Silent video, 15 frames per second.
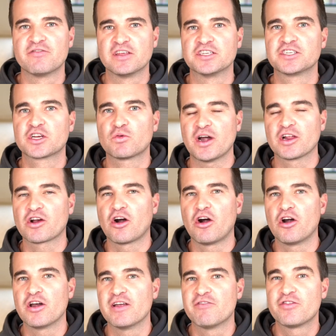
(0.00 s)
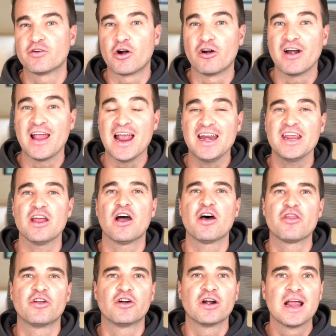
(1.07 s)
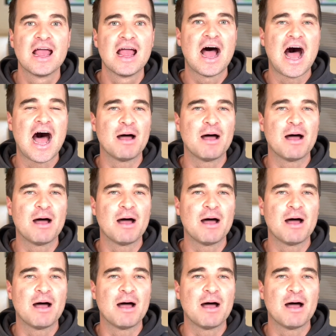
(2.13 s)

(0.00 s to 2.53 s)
of this credit card, if there are any other